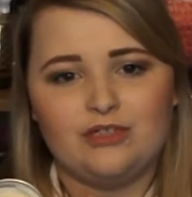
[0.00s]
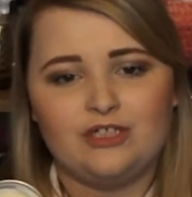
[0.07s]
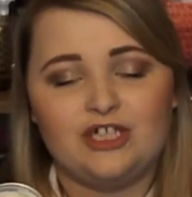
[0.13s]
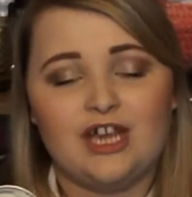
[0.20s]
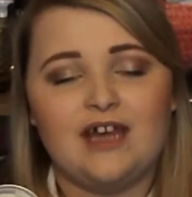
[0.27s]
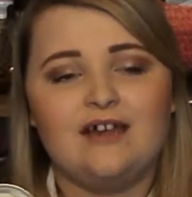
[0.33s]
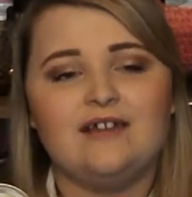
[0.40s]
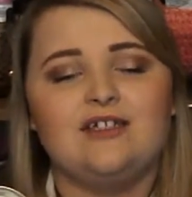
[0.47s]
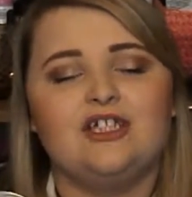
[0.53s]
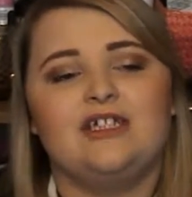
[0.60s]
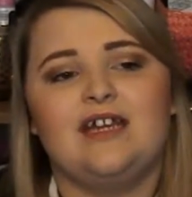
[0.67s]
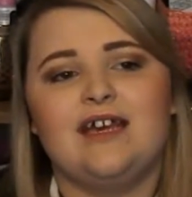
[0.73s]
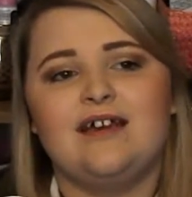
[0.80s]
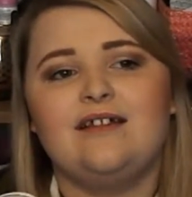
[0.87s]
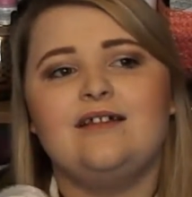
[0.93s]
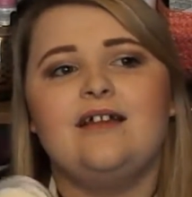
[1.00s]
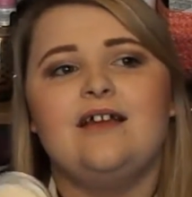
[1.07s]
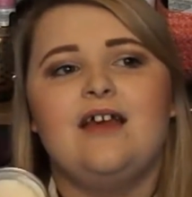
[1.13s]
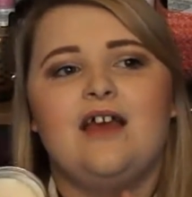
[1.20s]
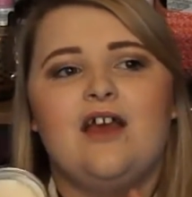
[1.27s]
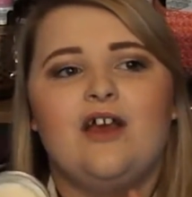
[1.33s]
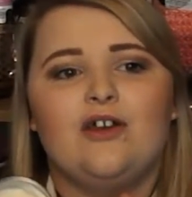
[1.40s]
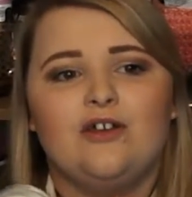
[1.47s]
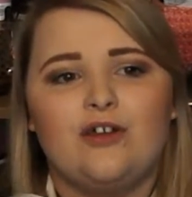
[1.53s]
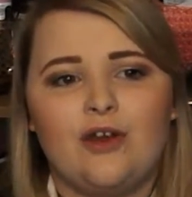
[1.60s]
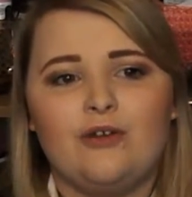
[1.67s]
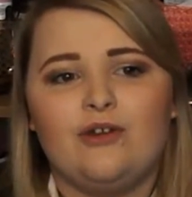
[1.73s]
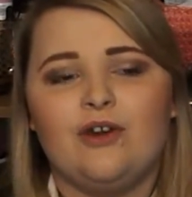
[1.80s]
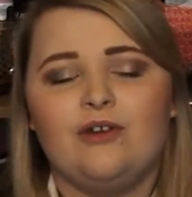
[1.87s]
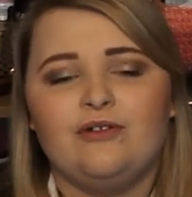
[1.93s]
Chanel
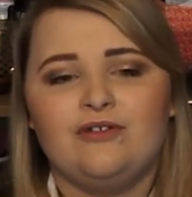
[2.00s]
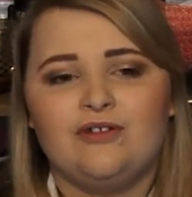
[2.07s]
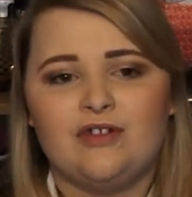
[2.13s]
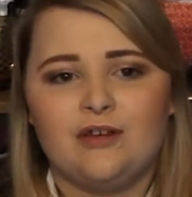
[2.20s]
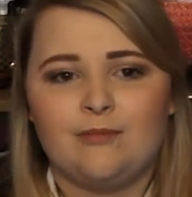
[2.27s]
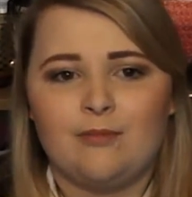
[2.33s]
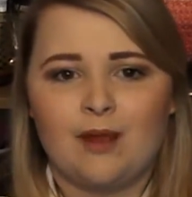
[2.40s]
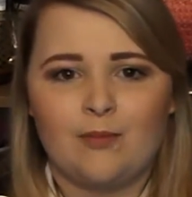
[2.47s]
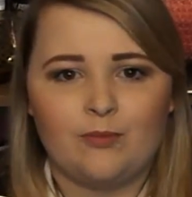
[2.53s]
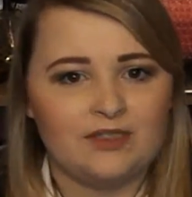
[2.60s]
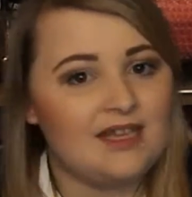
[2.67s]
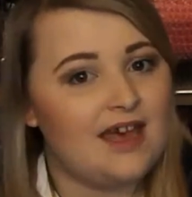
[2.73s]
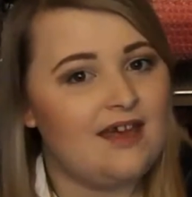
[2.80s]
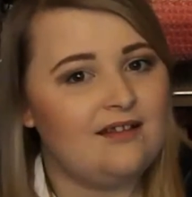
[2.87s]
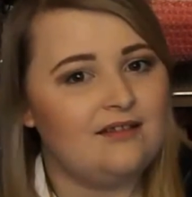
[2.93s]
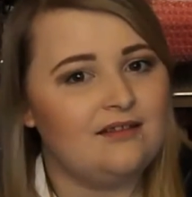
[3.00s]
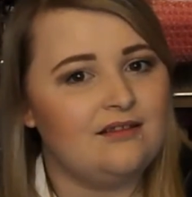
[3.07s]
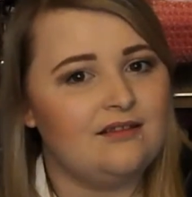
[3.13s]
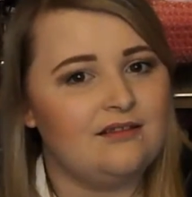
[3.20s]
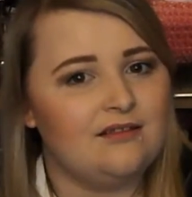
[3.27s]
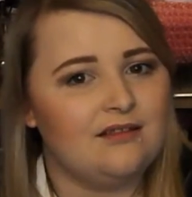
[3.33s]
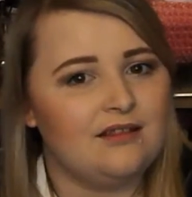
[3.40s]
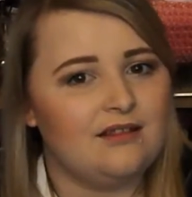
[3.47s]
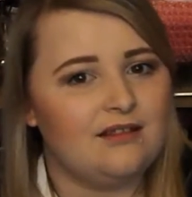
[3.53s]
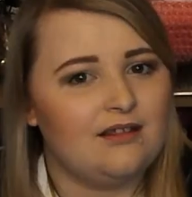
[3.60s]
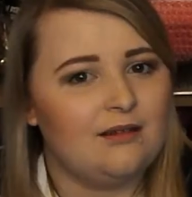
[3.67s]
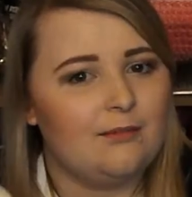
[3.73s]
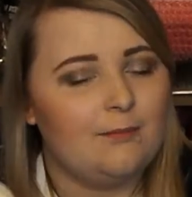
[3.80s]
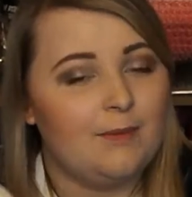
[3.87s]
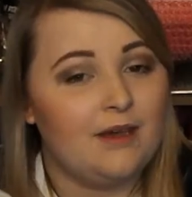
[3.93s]
Coco de Mademoiselle
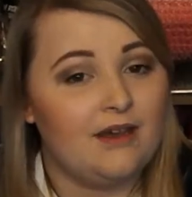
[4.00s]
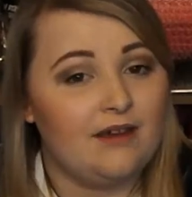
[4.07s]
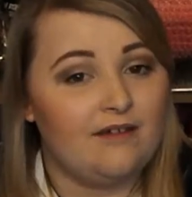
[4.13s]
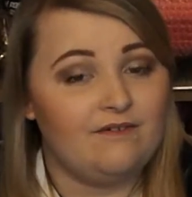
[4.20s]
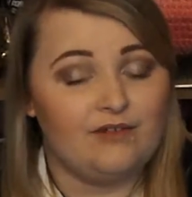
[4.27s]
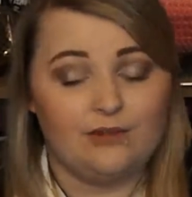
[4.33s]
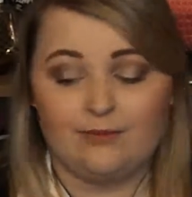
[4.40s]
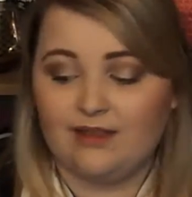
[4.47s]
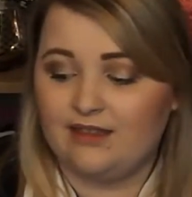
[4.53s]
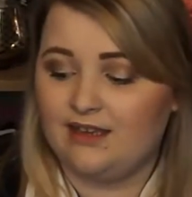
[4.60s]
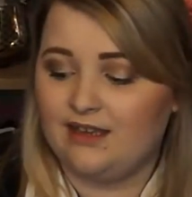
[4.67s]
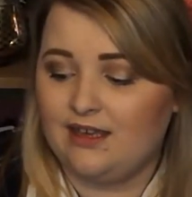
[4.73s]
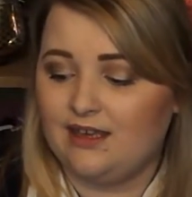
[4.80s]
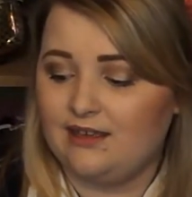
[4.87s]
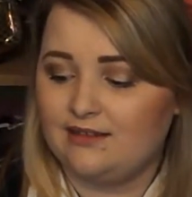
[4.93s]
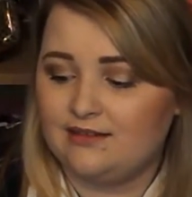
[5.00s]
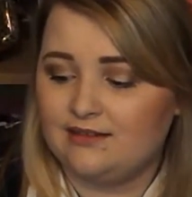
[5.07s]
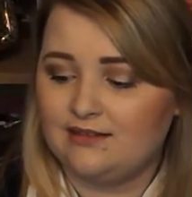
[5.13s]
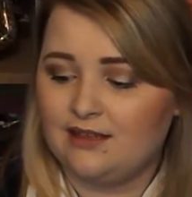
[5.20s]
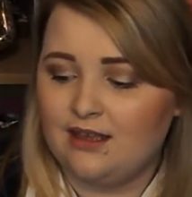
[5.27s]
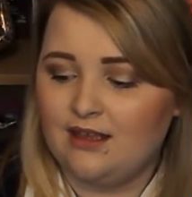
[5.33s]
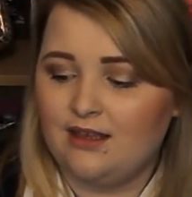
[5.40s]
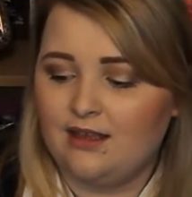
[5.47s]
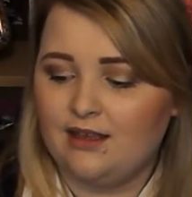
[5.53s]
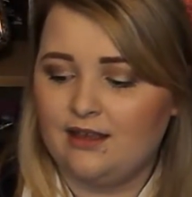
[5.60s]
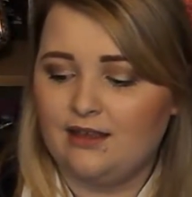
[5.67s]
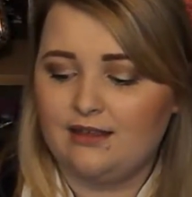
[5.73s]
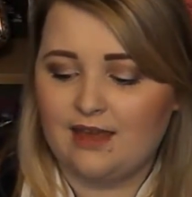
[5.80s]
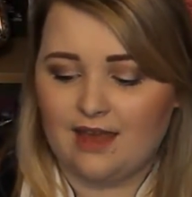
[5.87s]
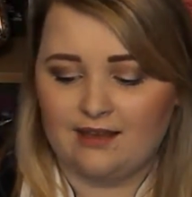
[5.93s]
perfume, I think it is.
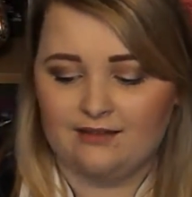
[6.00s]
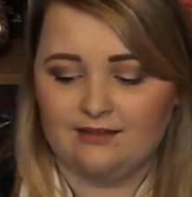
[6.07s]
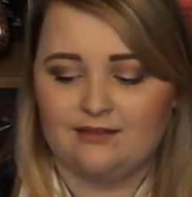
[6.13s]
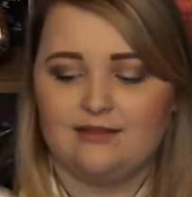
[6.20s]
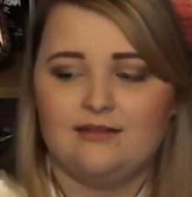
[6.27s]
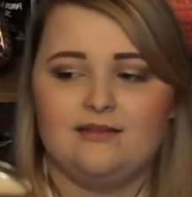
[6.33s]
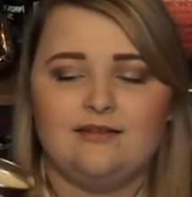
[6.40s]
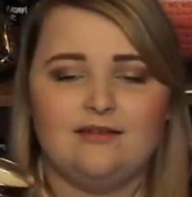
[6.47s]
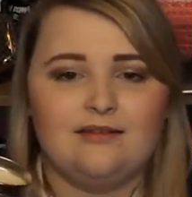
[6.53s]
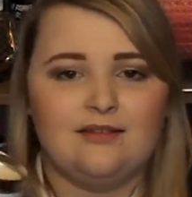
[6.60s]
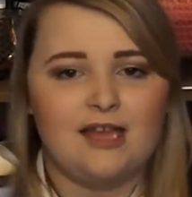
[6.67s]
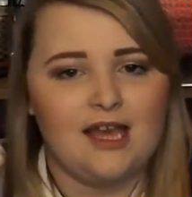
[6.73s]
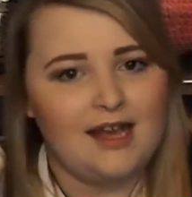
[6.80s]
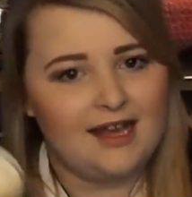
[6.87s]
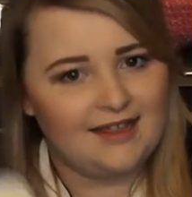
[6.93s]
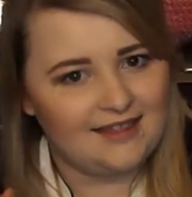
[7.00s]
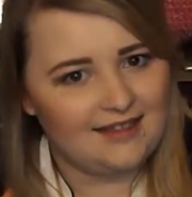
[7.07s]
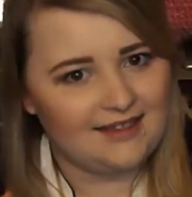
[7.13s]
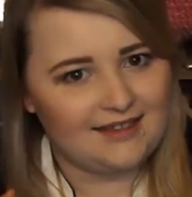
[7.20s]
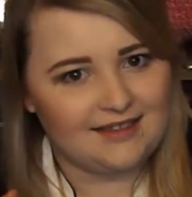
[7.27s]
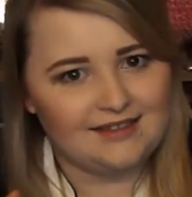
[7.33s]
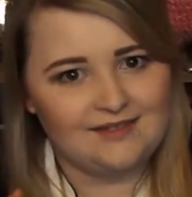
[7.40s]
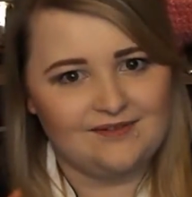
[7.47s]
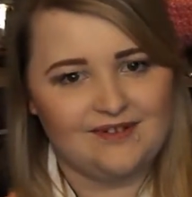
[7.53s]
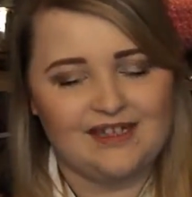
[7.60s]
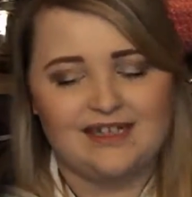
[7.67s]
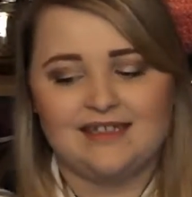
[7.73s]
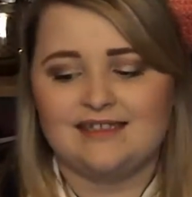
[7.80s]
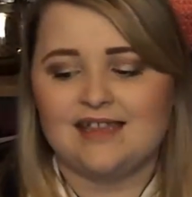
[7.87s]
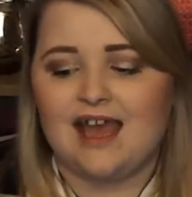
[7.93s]
Yeah, I think that's the one it is.
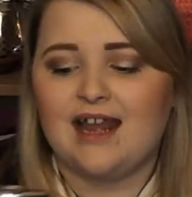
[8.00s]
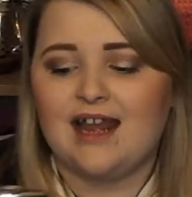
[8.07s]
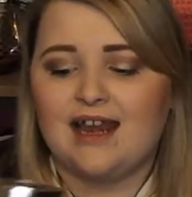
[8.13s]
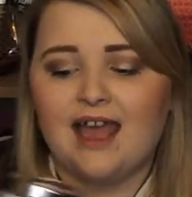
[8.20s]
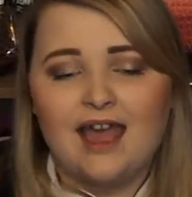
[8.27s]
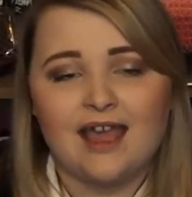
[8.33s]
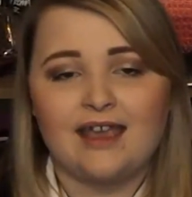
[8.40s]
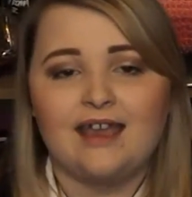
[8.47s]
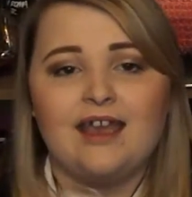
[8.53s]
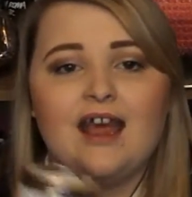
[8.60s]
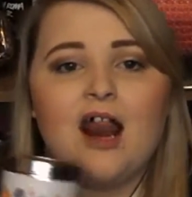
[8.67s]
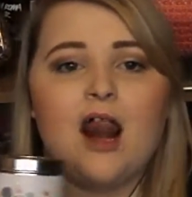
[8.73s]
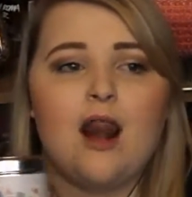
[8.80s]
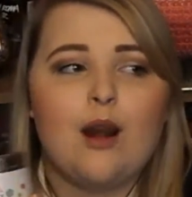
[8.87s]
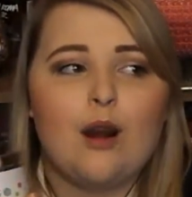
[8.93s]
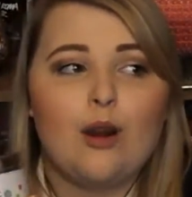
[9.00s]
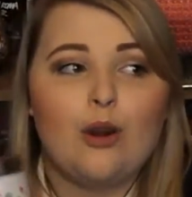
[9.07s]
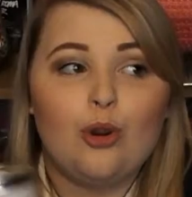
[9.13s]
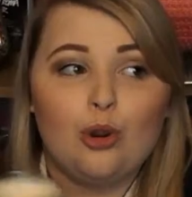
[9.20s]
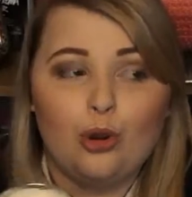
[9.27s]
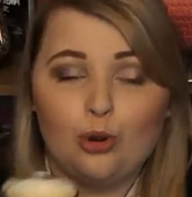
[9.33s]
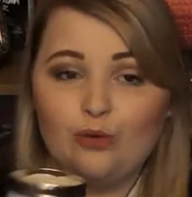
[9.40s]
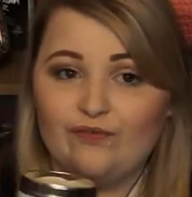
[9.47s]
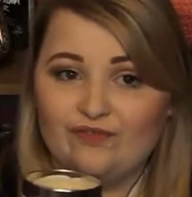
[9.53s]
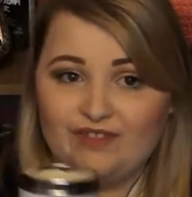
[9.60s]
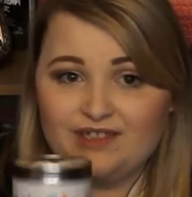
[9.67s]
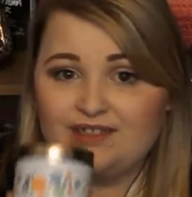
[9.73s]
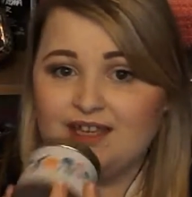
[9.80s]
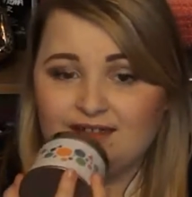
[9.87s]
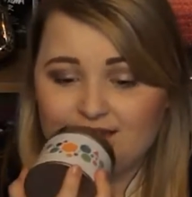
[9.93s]
And I love the
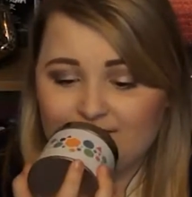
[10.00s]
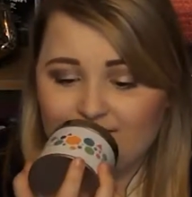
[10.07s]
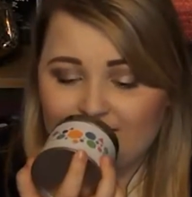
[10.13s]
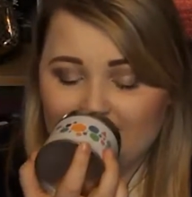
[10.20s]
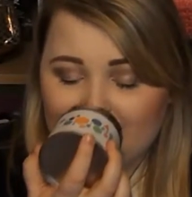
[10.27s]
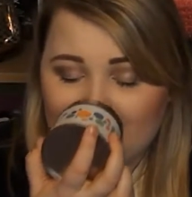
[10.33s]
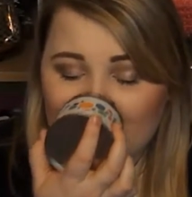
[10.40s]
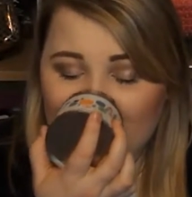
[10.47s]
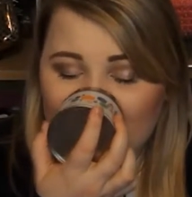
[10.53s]
scent of this one.